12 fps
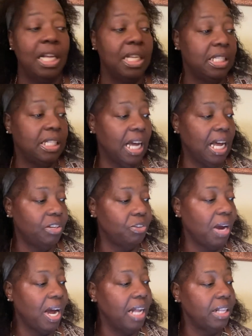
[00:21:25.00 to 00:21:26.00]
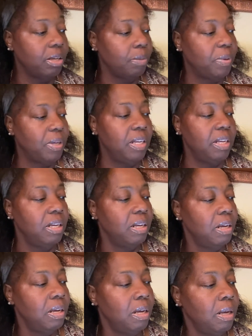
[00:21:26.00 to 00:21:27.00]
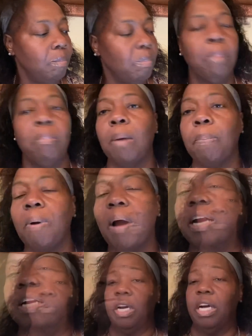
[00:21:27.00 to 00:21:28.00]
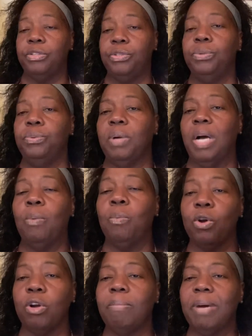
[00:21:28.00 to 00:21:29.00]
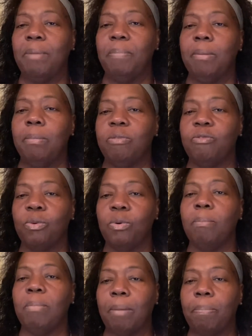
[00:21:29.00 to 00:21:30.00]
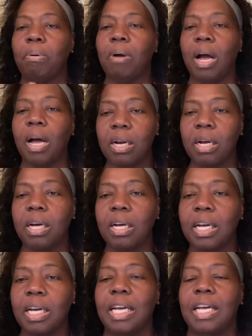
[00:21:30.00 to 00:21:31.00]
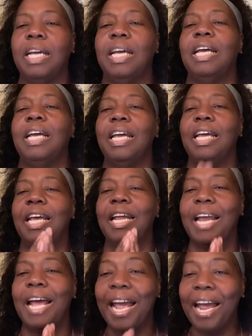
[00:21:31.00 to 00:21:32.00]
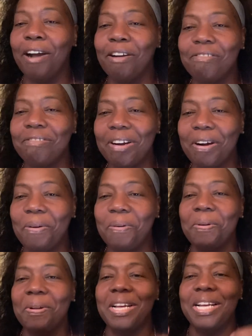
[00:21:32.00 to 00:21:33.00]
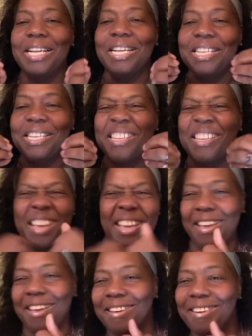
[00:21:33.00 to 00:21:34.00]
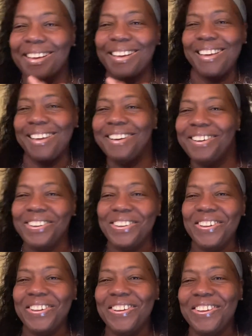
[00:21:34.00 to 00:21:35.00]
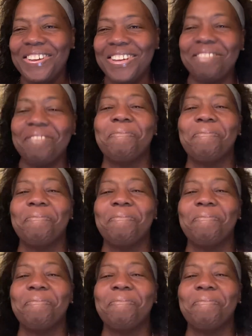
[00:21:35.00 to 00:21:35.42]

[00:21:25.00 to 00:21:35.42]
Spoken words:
See, I tried to make my product what I do. I want everybody to be able to afford my product and hair grow, skin looking good,